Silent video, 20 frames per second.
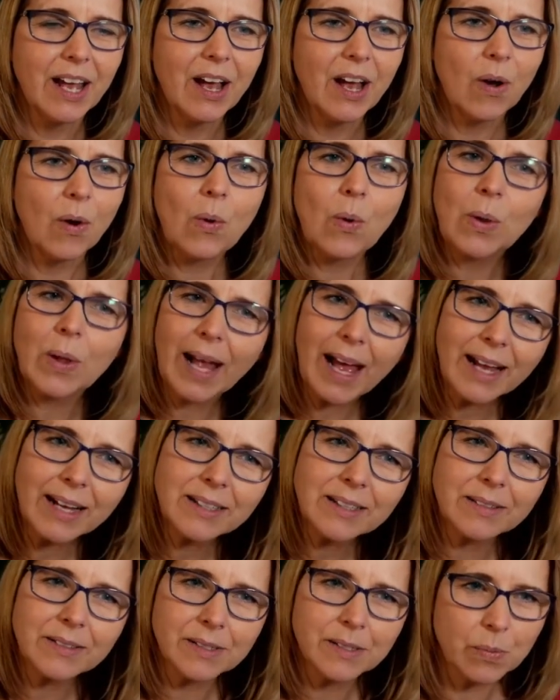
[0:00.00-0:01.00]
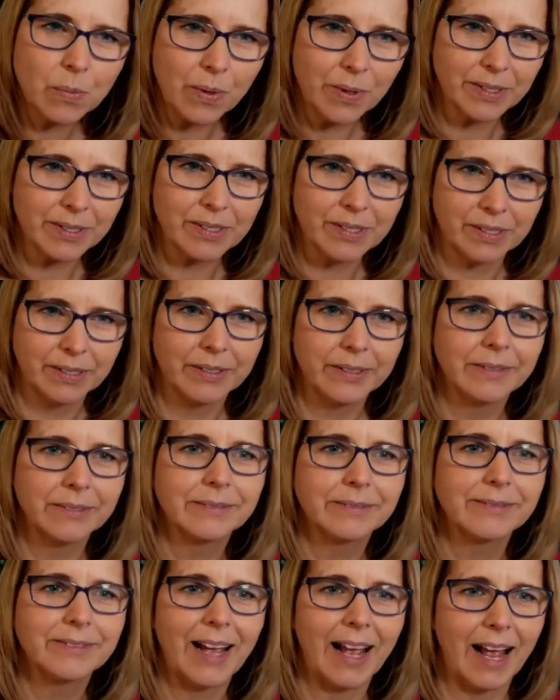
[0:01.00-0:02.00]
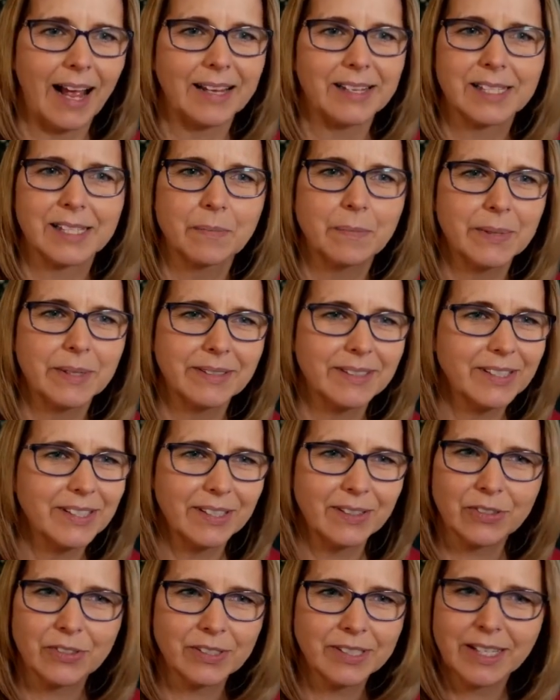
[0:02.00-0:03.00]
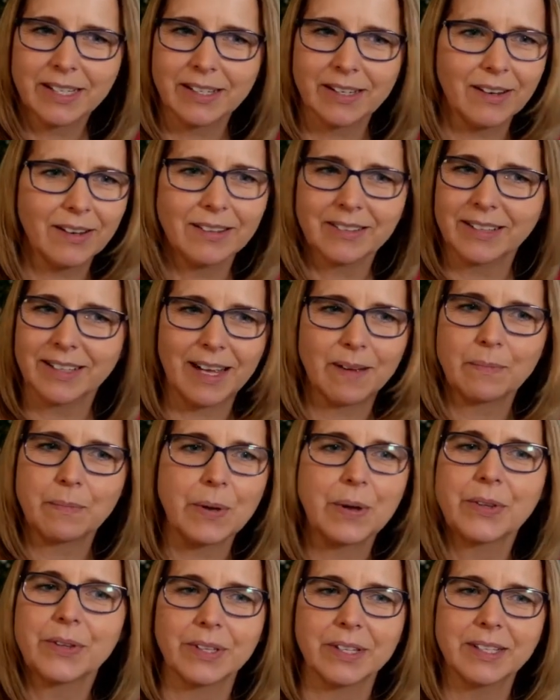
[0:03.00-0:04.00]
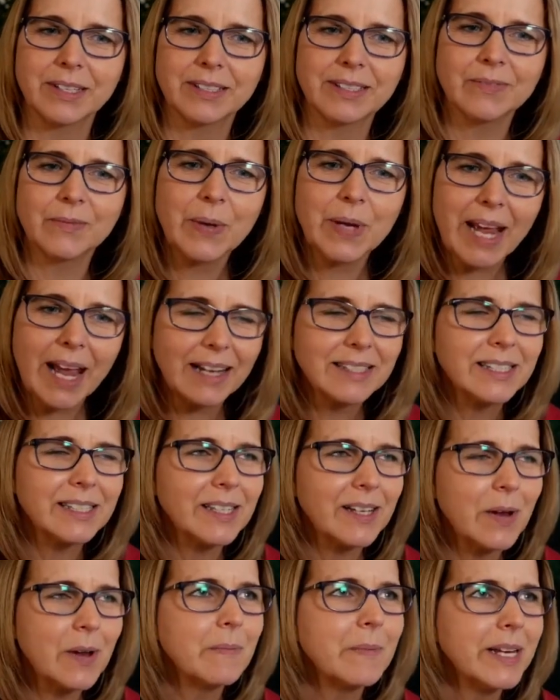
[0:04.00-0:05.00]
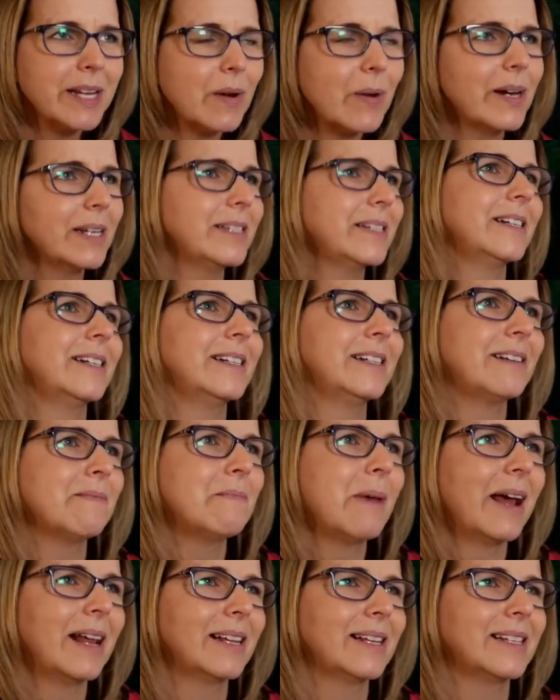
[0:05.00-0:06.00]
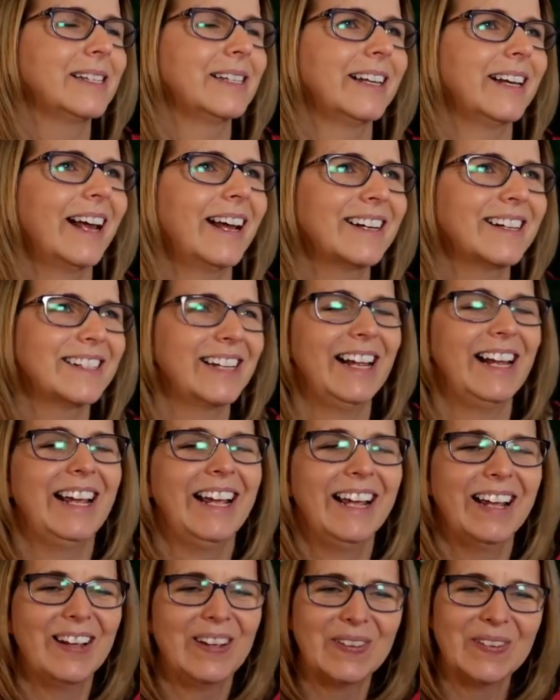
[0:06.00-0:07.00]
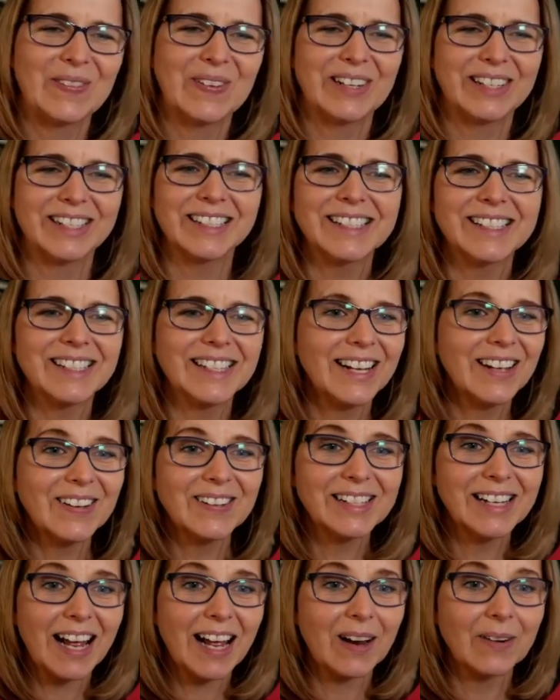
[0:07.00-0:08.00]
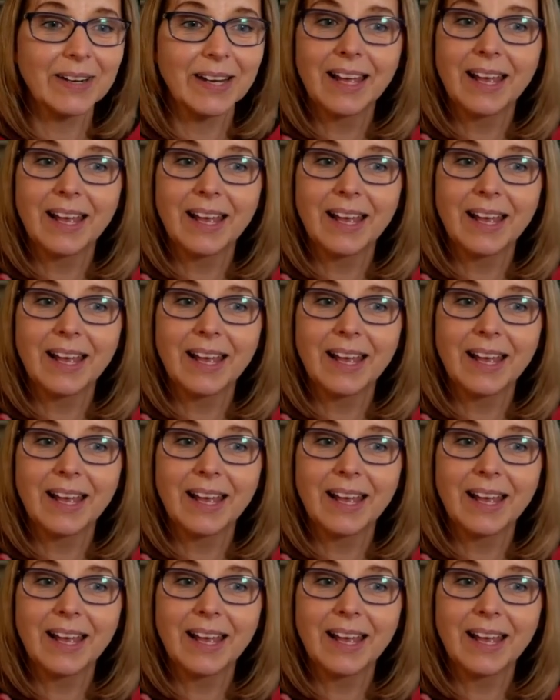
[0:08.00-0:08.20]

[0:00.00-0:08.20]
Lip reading: all adults want to ask, but children are not that bothered. We ask so many questions in maths that actually, if you just slow down,